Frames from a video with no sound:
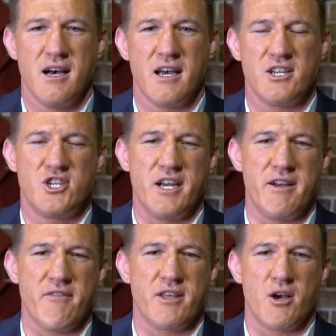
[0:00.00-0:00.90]

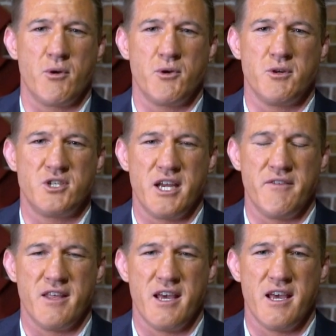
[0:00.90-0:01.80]
Achieved everything I wanted to
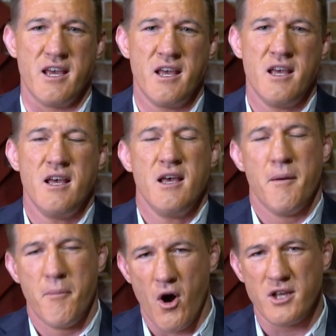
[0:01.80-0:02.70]
achieve there.
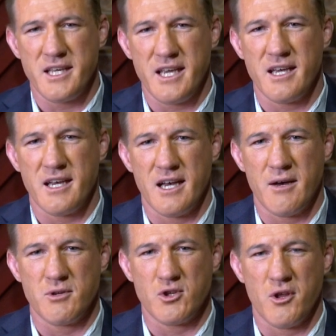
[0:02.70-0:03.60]
Boxing
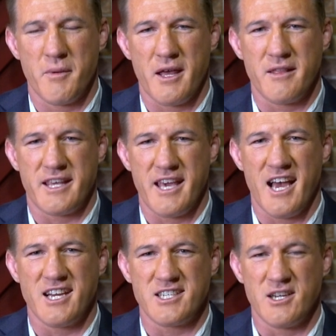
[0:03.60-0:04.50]
was all about the
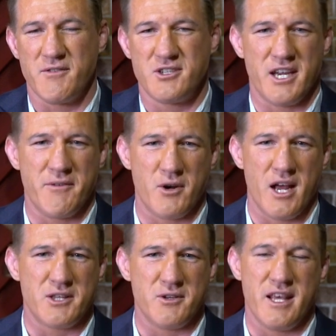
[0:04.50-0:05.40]
cash, and I've achieved
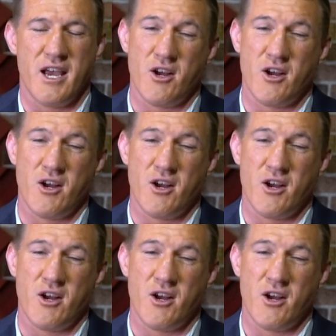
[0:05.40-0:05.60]
what I had to